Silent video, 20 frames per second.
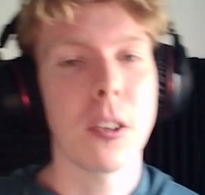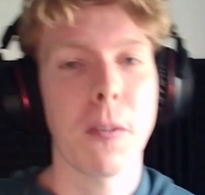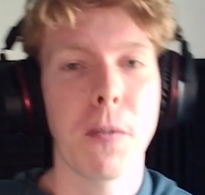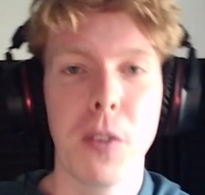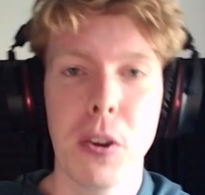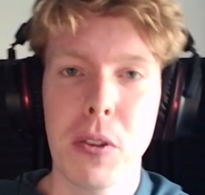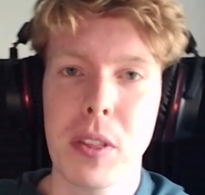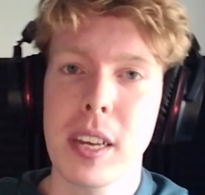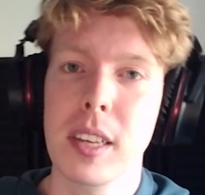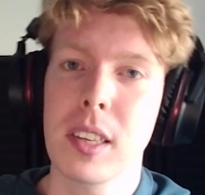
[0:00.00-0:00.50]
a
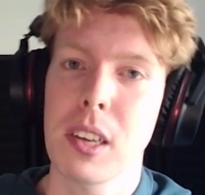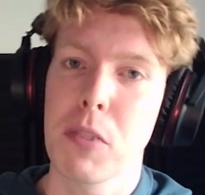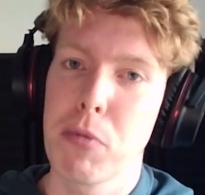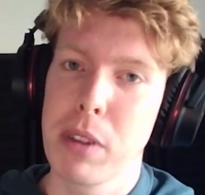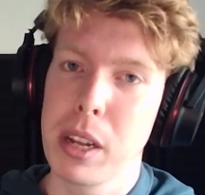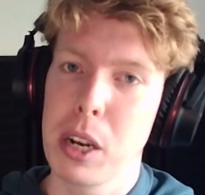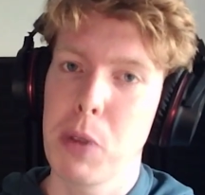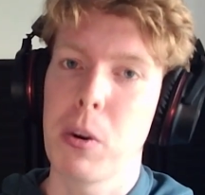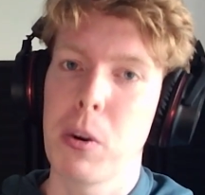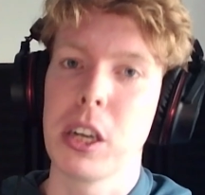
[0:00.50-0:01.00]
few things I
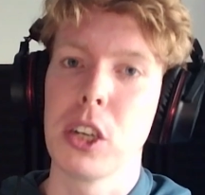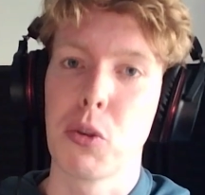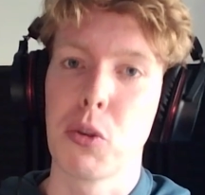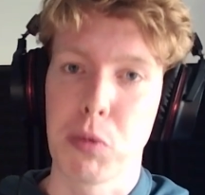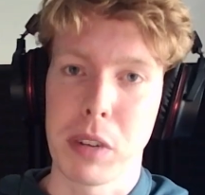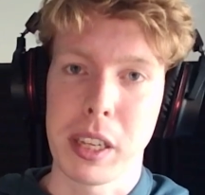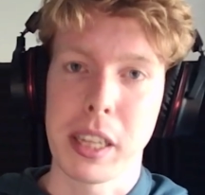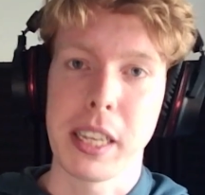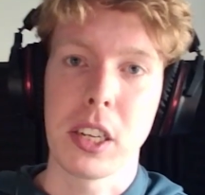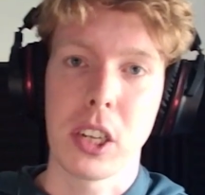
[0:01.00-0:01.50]
really want to
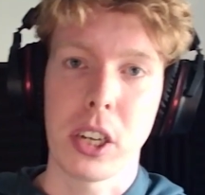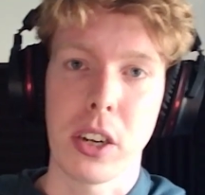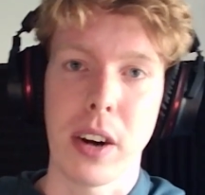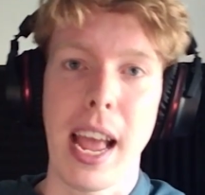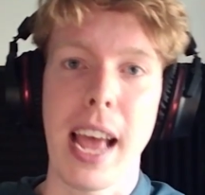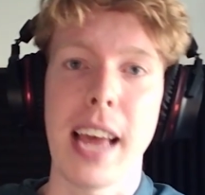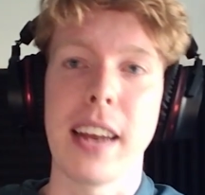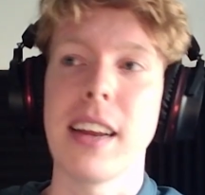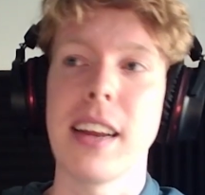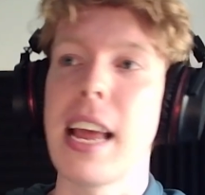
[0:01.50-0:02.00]
drill into your head,